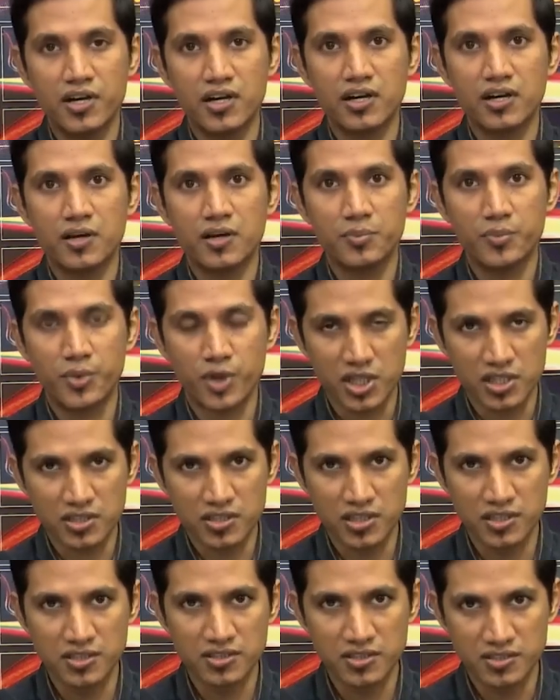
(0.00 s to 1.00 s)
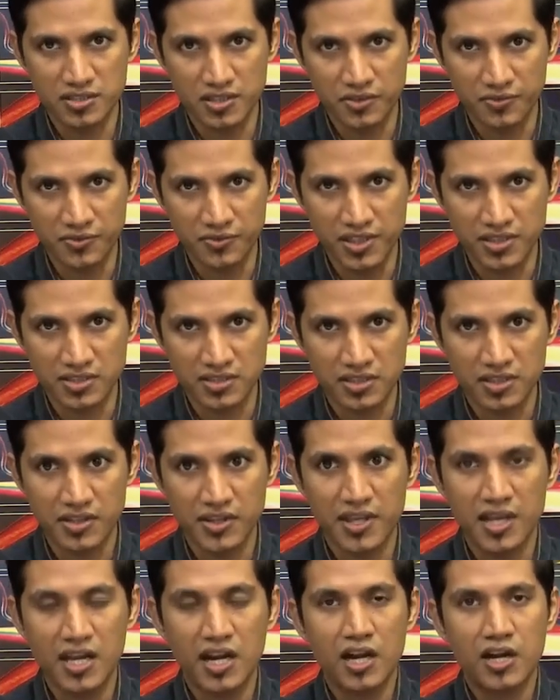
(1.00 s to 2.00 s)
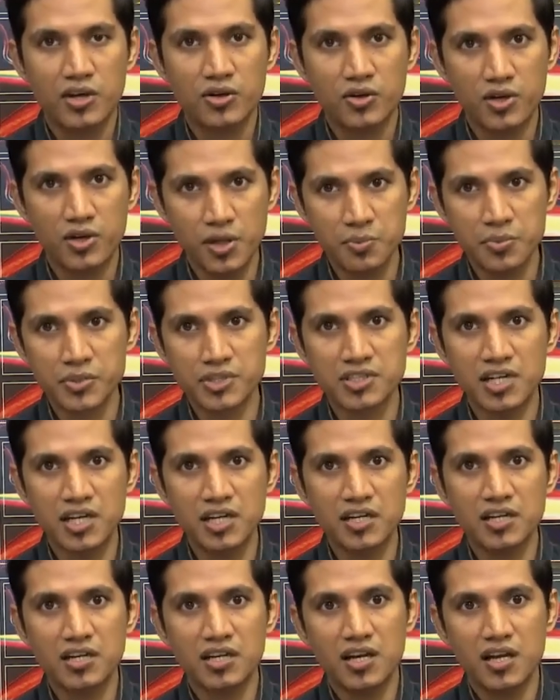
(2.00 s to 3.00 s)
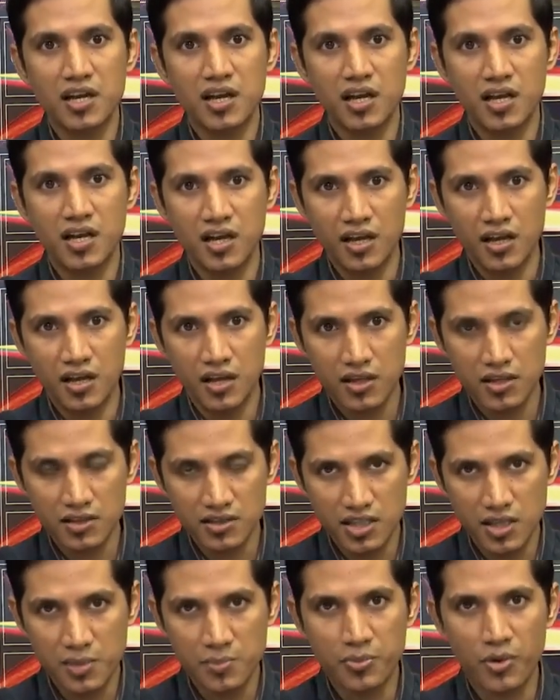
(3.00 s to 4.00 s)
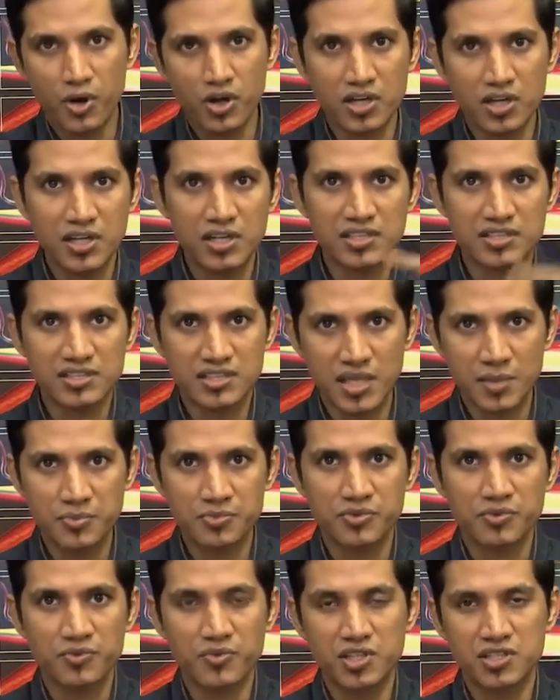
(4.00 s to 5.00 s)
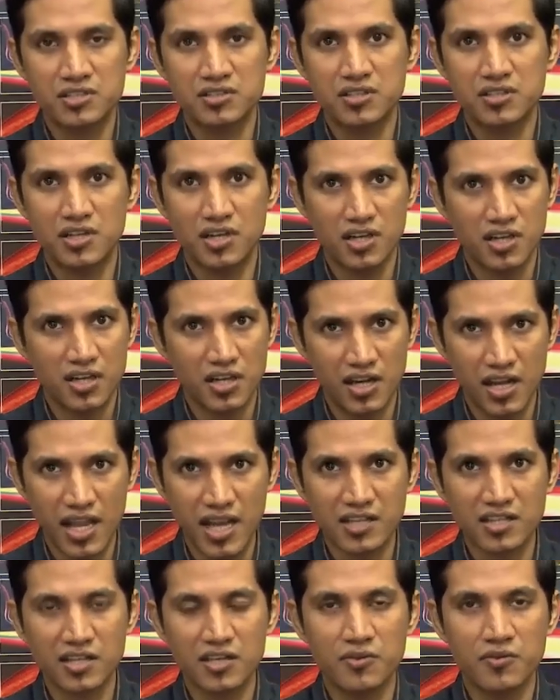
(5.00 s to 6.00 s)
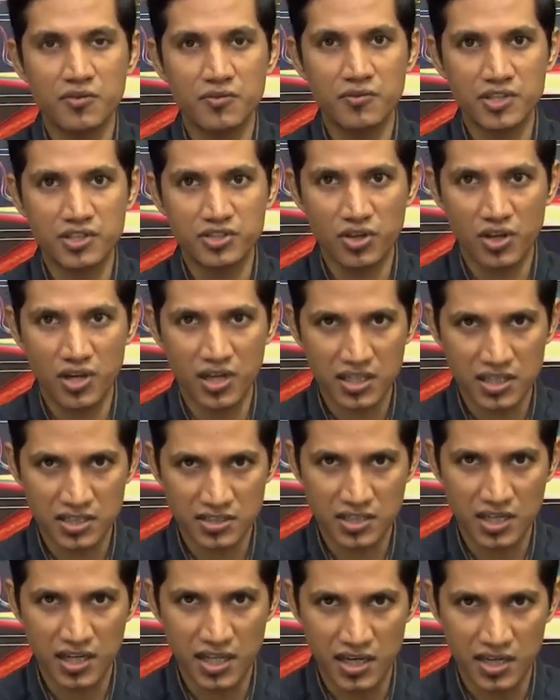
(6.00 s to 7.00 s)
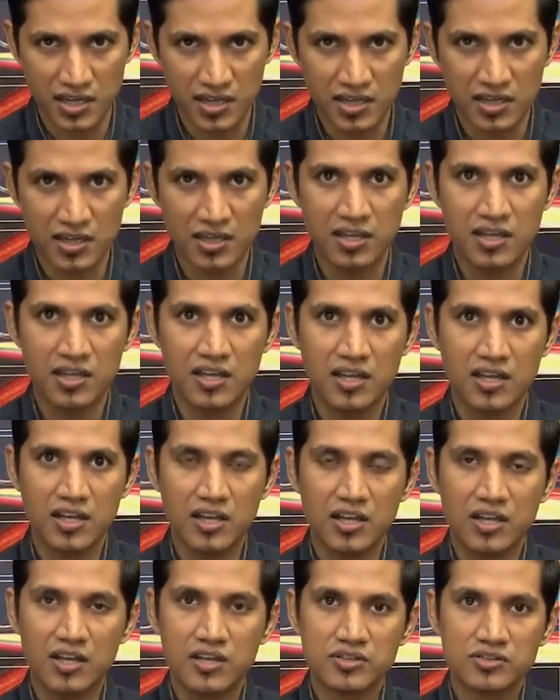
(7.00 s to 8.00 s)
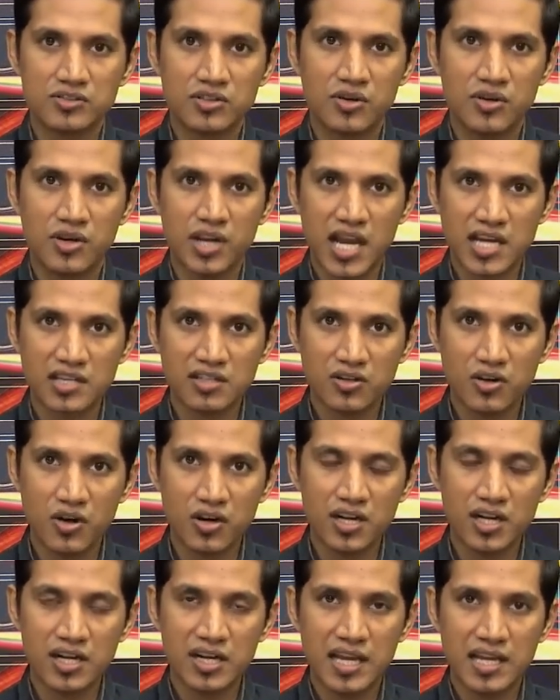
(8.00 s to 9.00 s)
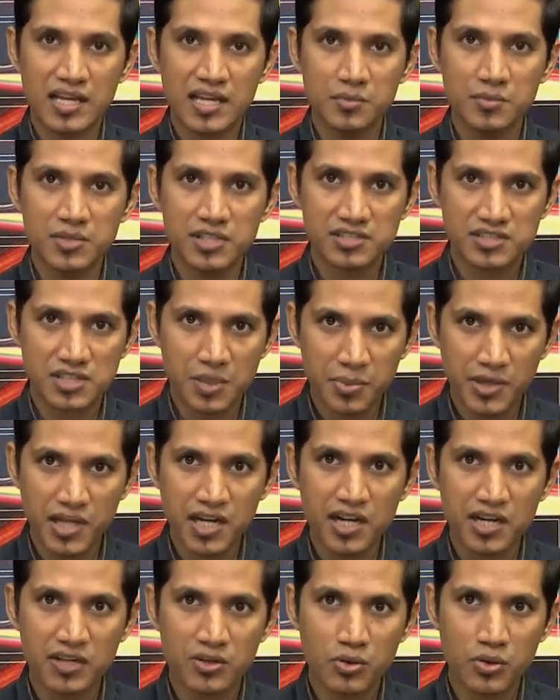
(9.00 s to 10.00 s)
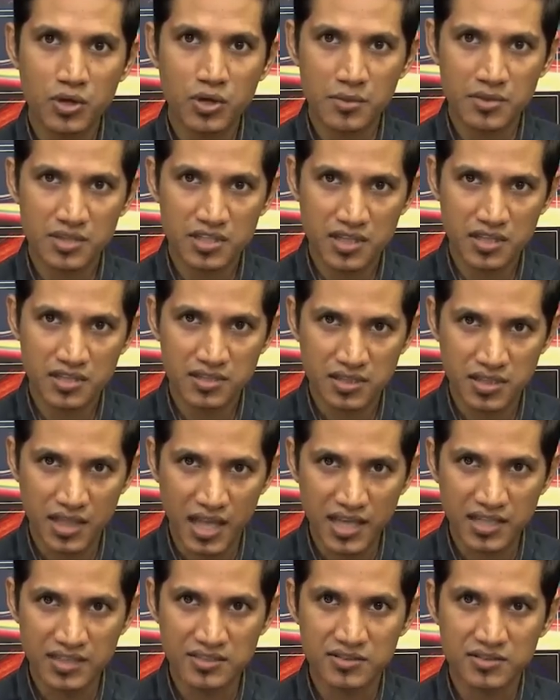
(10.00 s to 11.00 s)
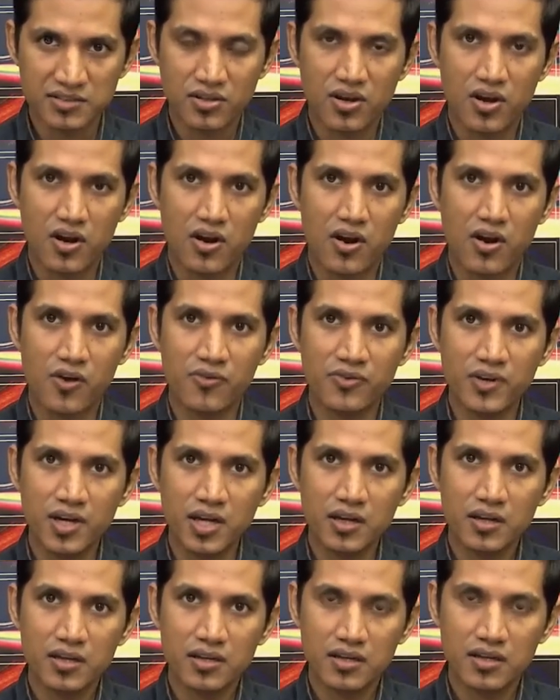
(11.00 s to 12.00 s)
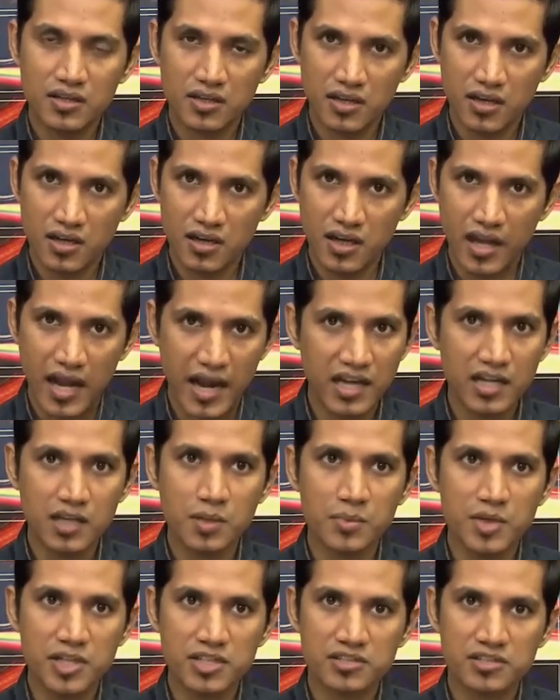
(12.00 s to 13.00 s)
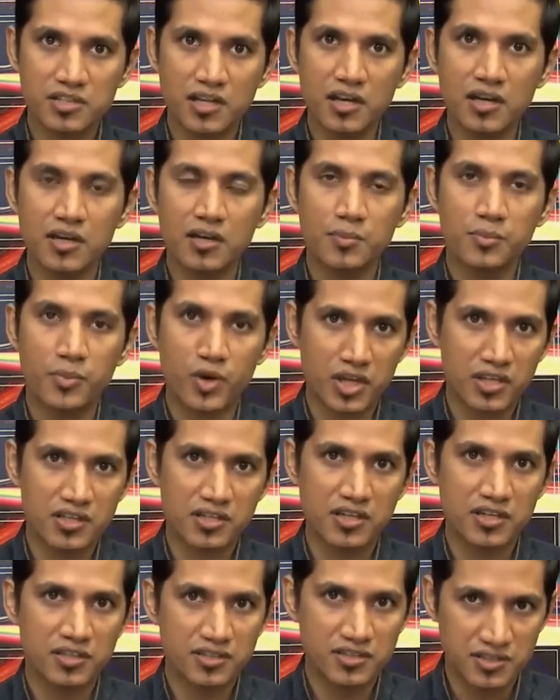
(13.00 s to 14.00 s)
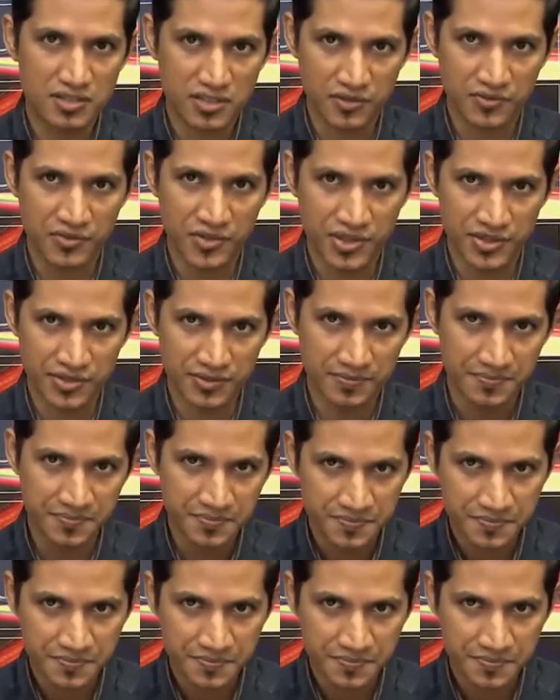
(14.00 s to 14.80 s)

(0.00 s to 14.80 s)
a potential energy surface to represent the important steps which reaction in which you are interested in. So, reaction coordinate diagram is typically a two-dimensional slice of a n-dimensional potential energy surface,